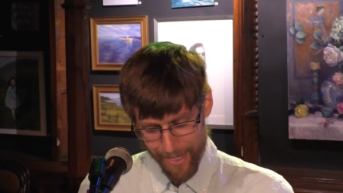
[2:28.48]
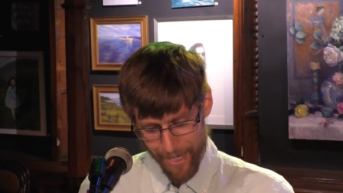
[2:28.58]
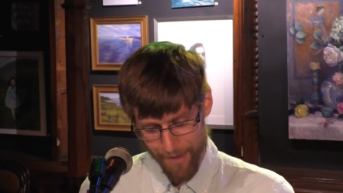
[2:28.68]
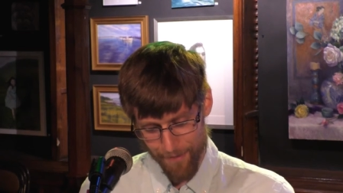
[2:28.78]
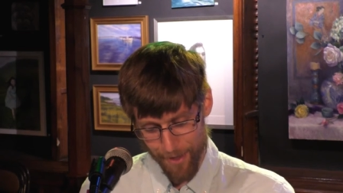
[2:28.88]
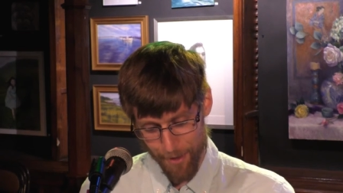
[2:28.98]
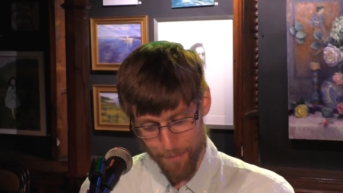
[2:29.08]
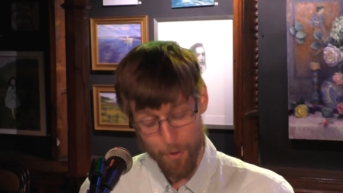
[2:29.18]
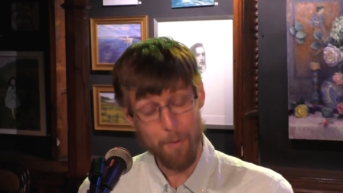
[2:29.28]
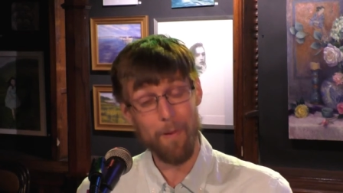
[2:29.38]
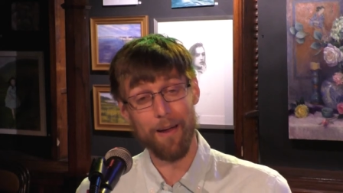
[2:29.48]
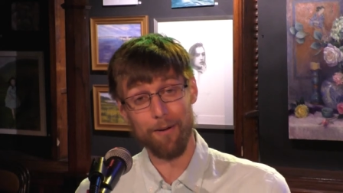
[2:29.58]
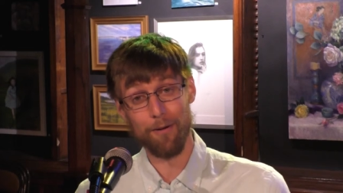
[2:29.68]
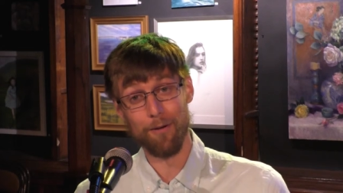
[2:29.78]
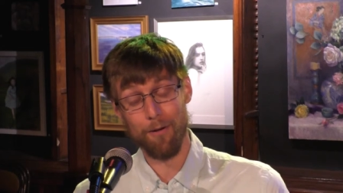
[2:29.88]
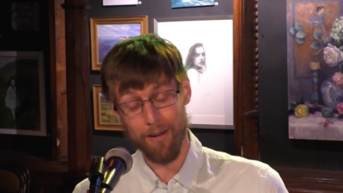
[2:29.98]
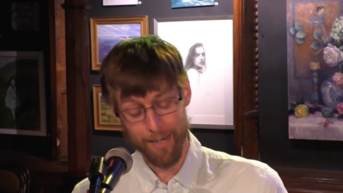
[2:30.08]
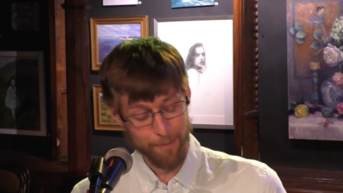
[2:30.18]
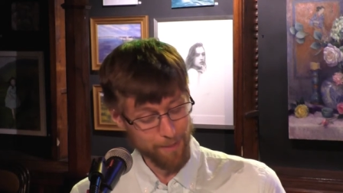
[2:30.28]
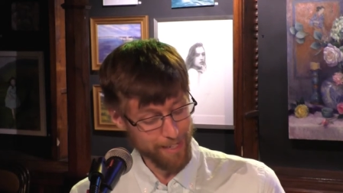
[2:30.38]
I have another poem about her
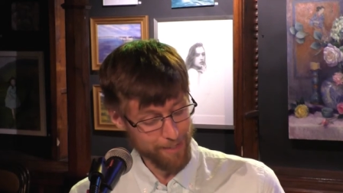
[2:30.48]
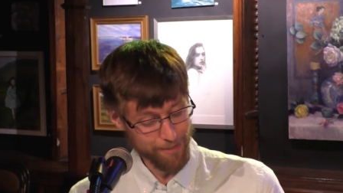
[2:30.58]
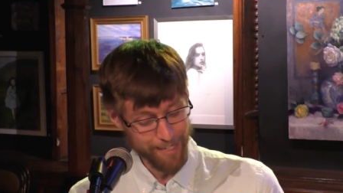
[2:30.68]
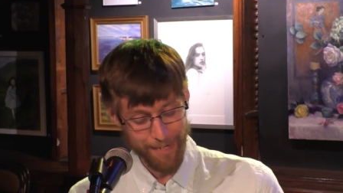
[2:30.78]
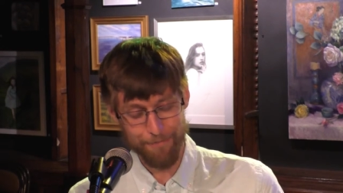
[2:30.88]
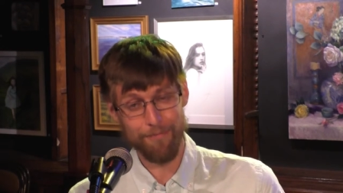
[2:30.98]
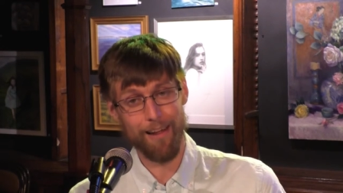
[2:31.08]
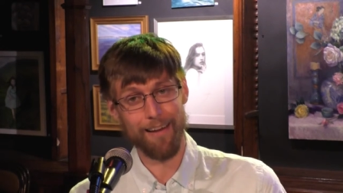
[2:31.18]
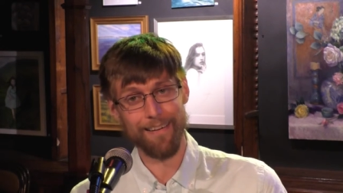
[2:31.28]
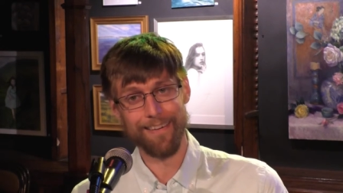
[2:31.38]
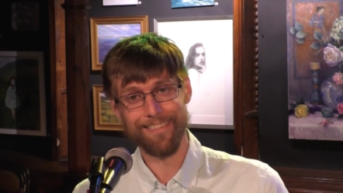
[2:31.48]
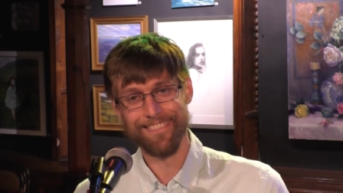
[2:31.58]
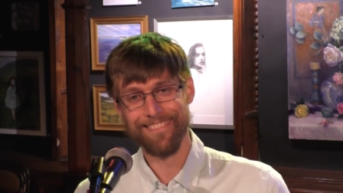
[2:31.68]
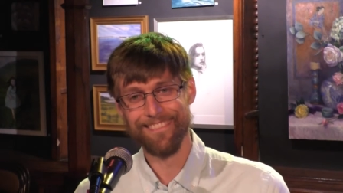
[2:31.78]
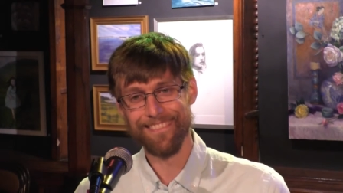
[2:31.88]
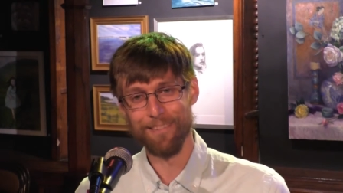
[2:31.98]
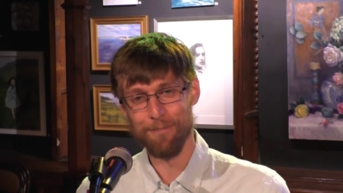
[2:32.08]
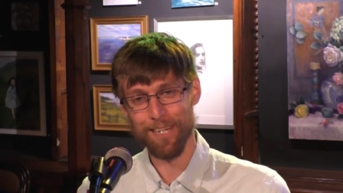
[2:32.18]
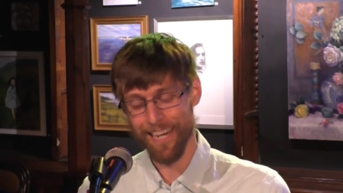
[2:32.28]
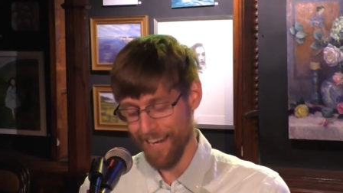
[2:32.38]
dog, but I could not find it, so
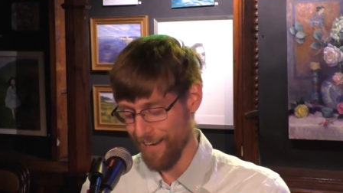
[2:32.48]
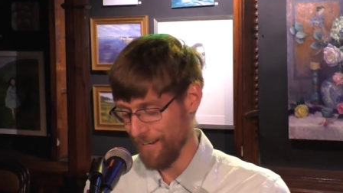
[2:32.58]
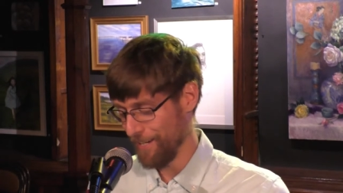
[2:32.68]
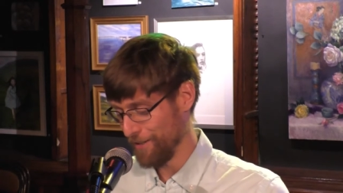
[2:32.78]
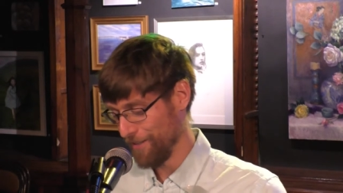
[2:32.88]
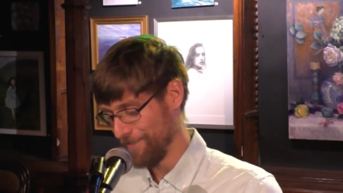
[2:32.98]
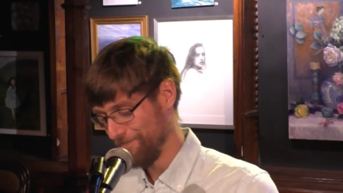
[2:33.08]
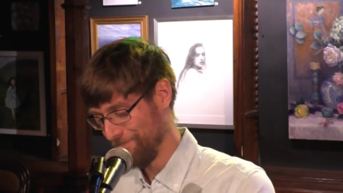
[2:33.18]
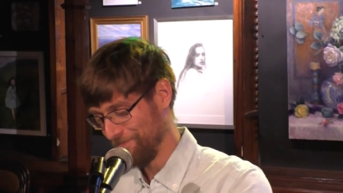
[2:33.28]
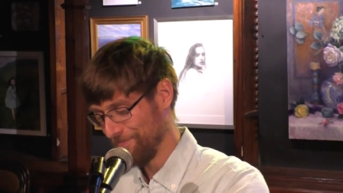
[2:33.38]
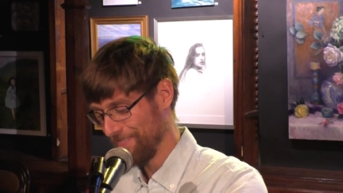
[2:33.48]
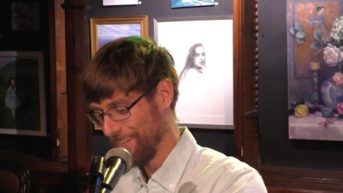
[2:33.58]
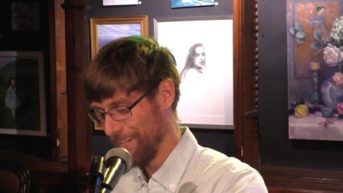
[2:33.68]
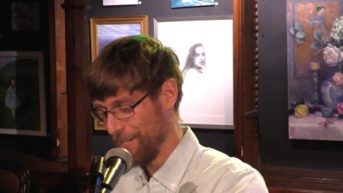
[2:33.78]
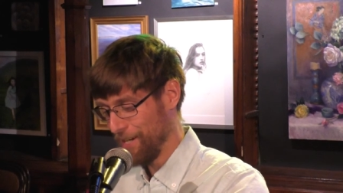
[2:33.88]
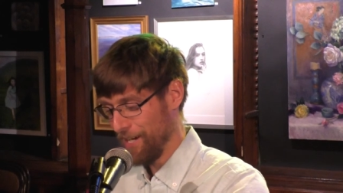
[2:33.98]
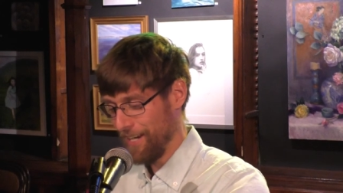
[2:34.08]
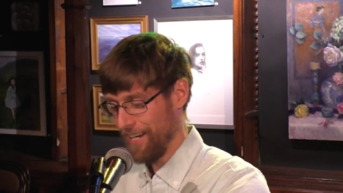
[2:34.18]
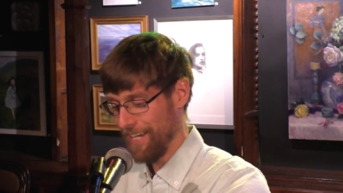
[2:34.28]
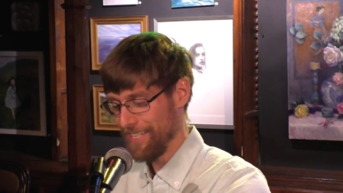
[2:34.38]
we cannot hear it.
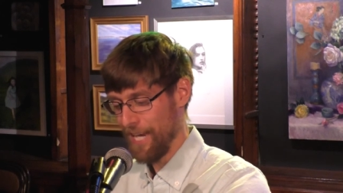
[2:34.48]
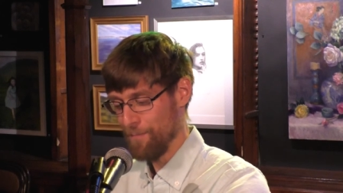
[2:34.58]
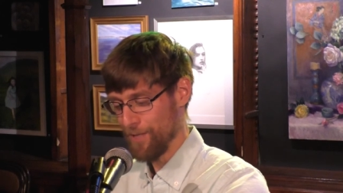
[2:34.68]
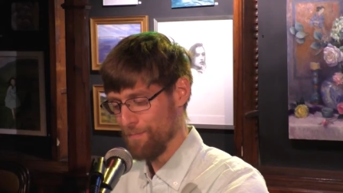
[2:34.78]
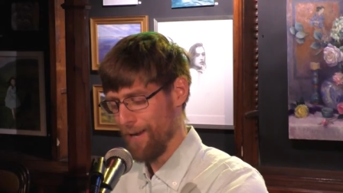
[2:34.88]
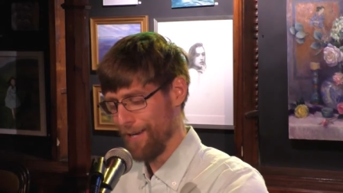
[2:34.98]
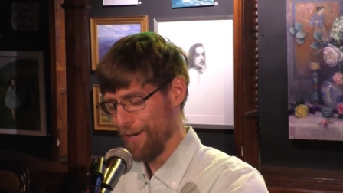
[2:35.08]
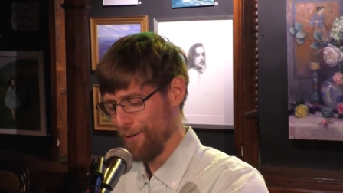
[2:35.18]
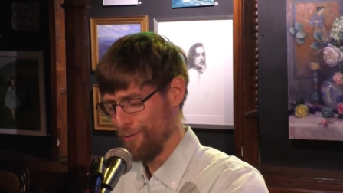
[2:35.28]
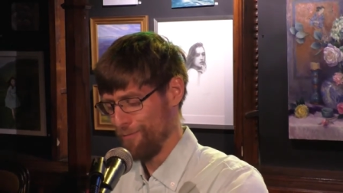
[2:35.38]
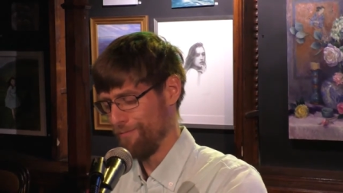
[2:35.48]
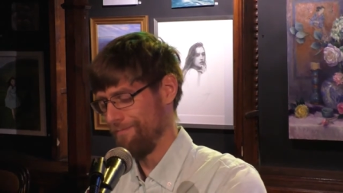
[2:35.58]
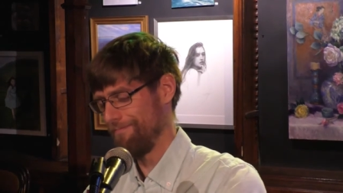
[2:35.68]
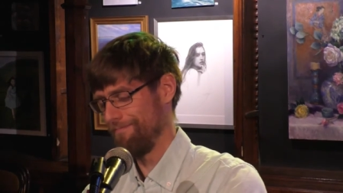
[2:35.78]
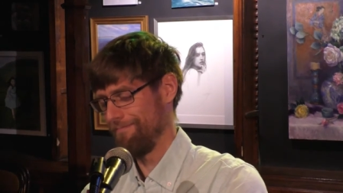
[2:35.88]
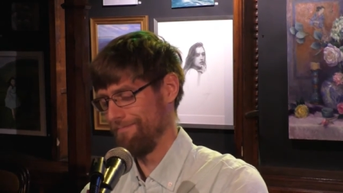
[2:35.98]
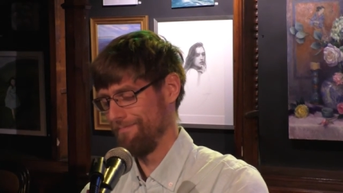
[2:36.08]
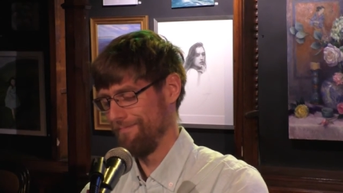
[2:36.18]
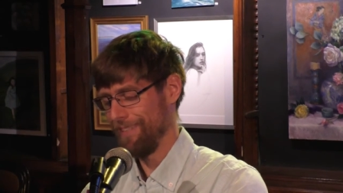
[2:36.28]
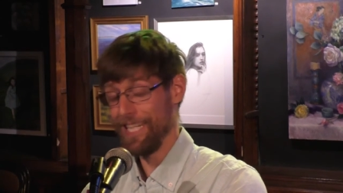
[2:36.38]
His name was Buddy-O.
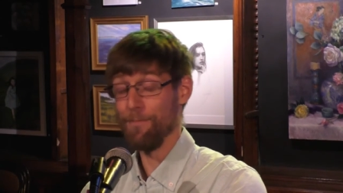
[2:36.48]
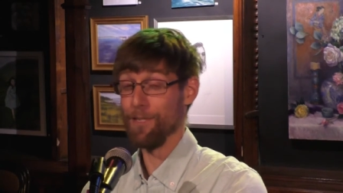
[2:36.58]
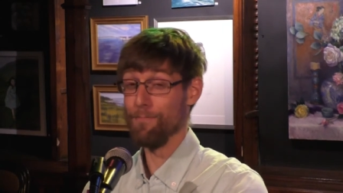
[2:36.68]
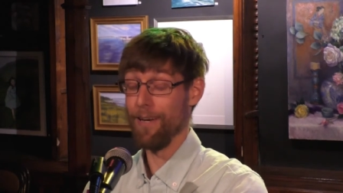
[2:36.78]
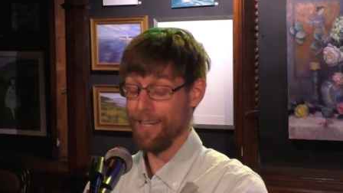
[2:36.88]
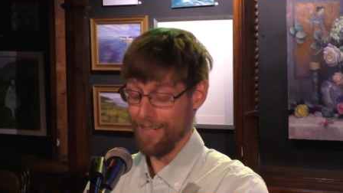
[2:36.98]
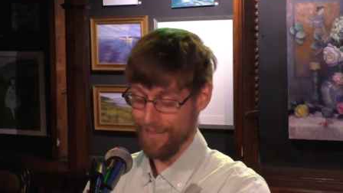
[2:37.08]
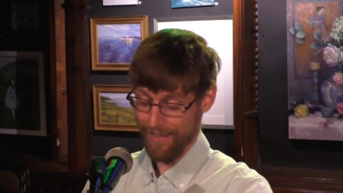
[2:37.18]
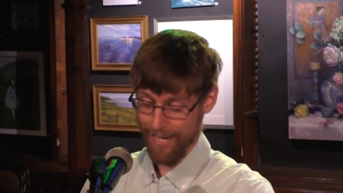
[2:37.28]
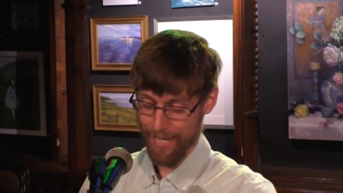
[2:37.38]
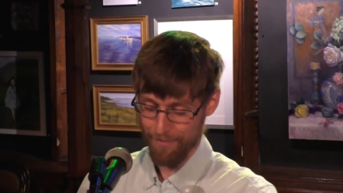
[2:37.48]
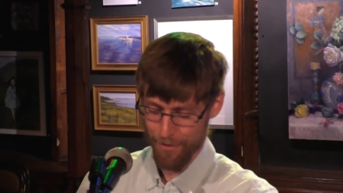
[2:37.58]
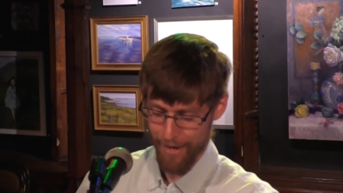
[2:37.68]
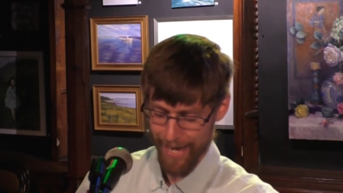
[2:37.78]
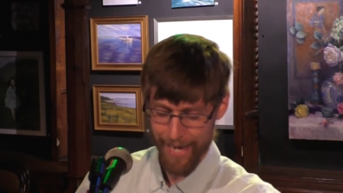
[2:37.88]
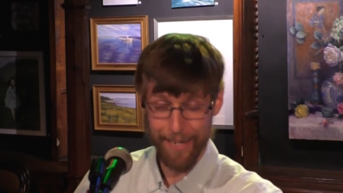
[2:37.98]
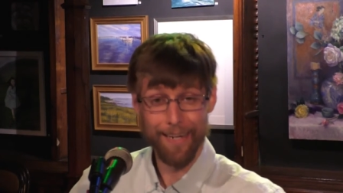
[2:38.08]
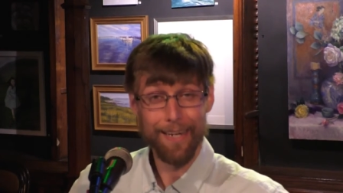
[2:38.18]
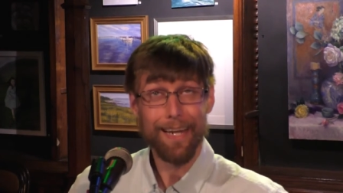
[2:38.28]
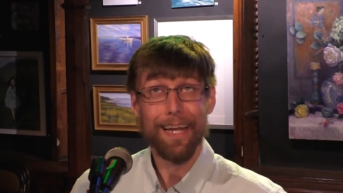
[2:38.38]
His name was Buddy, and if you
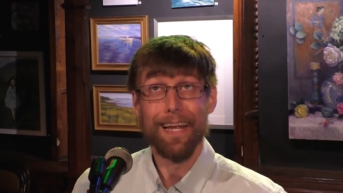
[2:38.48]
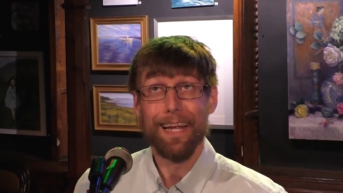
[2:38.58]
add,